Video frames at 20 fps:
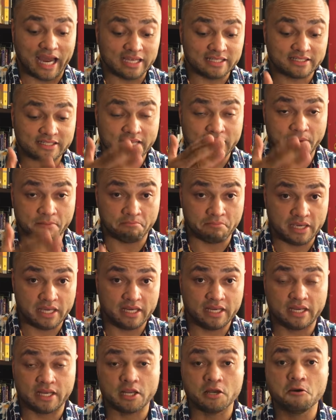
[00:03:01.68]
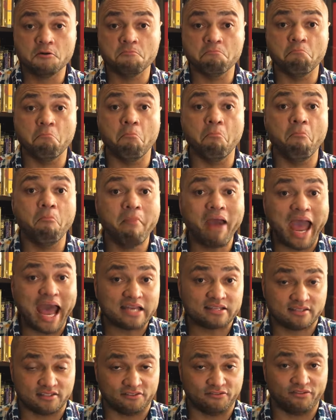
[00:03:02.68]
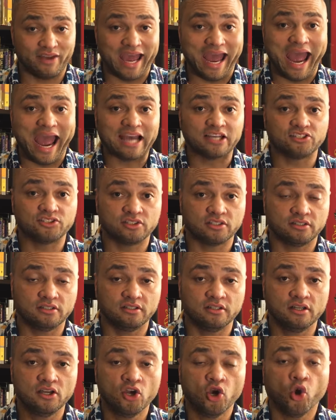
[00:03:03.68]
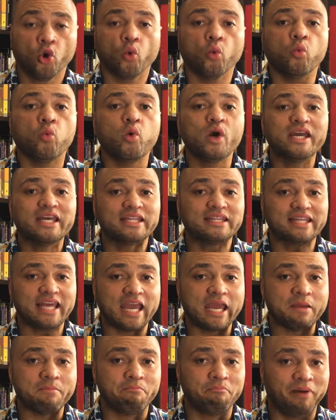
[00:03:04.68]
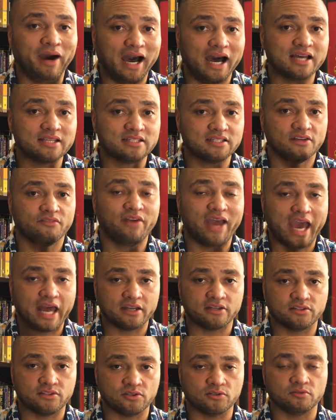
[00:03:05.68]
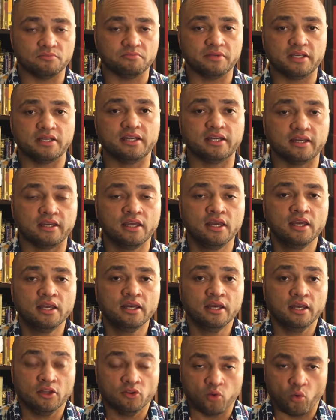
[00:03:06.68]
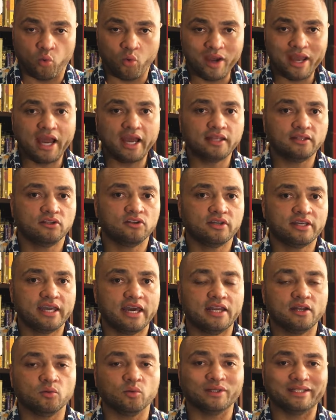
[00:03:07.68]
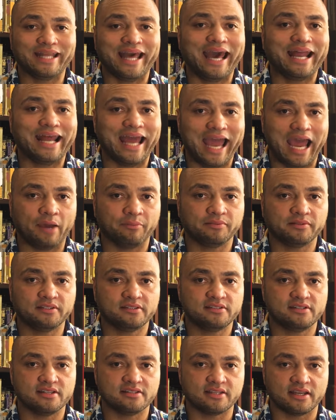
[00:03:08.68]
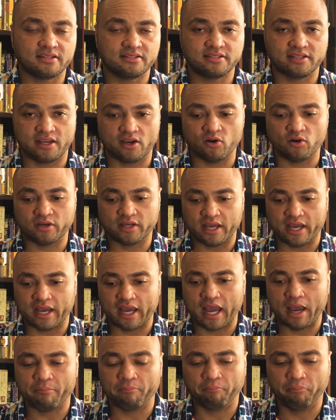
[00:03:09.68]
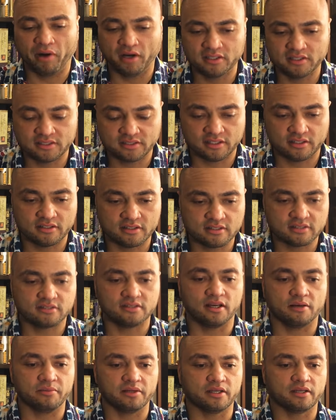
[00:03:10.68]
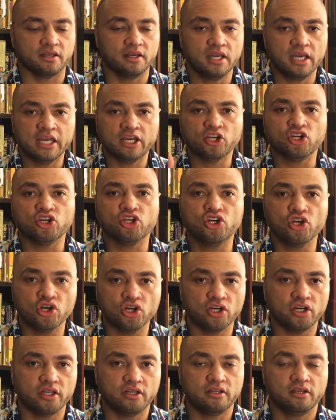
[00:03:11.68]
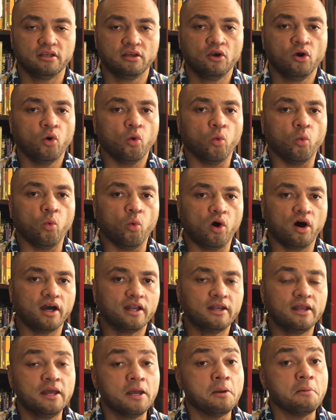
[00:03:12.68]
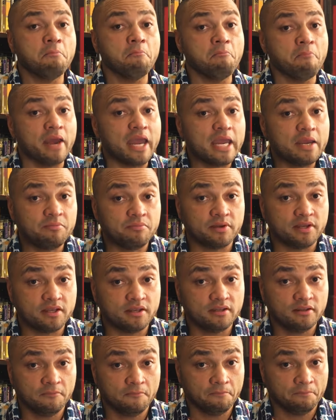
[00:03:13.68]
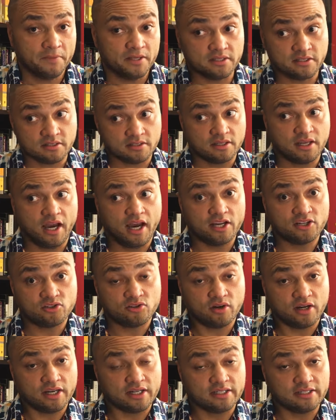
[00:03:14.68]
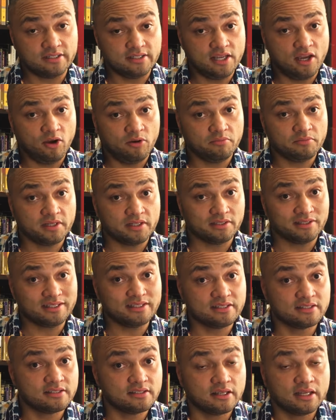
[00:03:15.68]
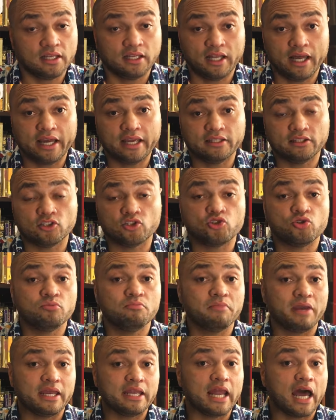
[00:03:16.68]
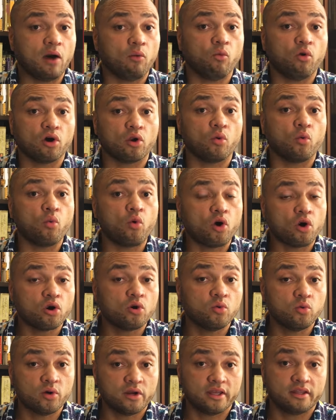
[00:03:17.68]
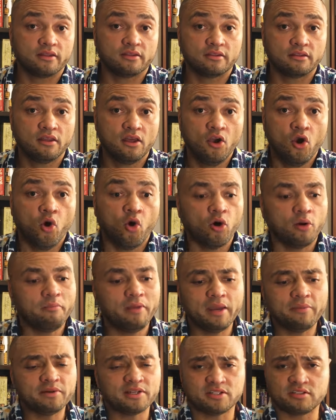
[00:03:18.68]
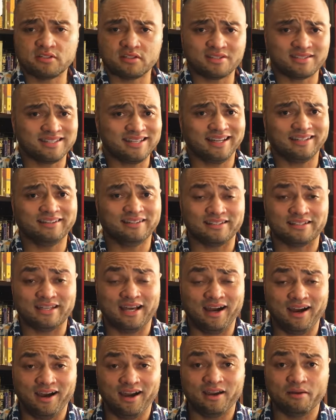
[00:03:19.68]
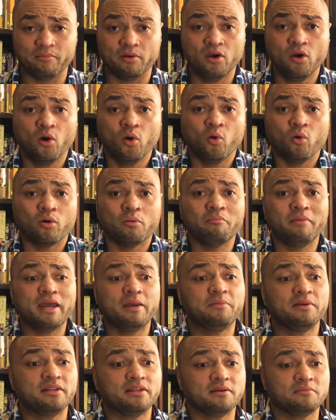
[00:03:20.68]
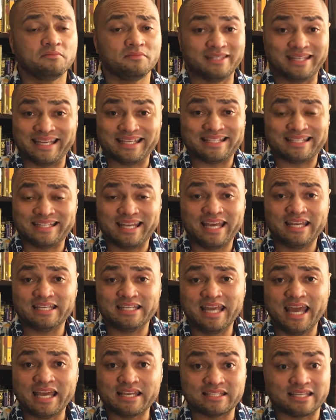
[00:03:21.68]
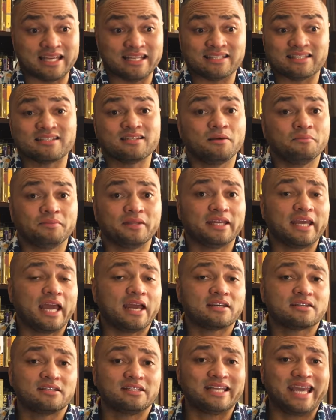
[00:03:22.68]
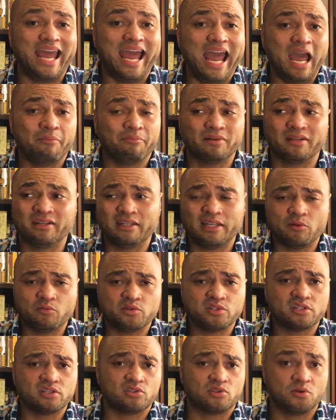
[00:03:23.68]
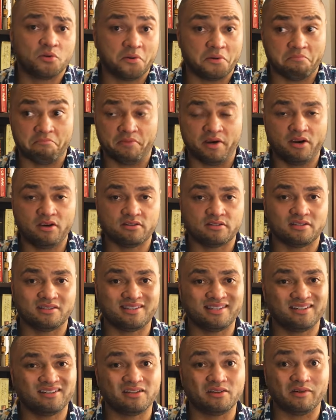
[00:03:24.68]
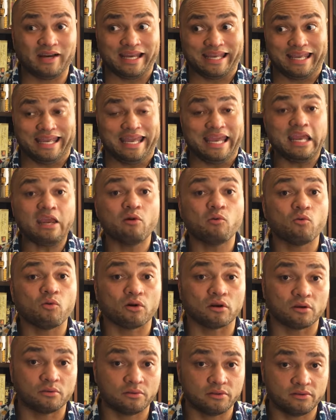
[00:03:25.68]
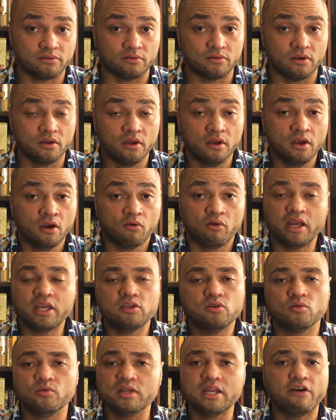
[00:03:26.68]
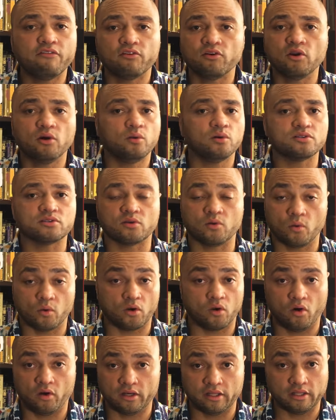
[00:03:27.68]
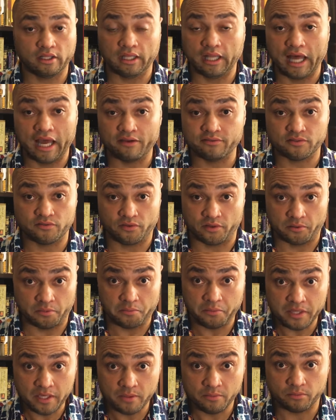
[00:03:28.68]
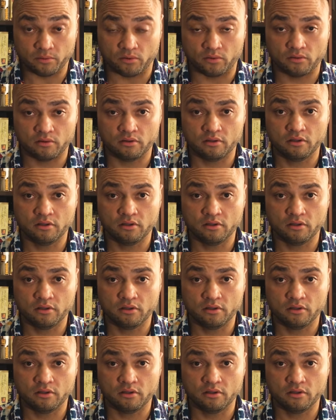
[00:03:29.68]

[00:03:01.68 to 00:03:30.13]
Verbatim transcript: I say immediate, massive action with a positive attitude, meaning the way I look at it when that happens is I say, okay, I got punched in the stomach. Good. One, maybe this is God trying to tell me this is a client that you may not want to work with. Or maybe it's just not the time. Or maybe they said yes and something actually happened and they were just too embarrassed to tell you I can't work with you. Right? You never know what's going on in the lives of other people.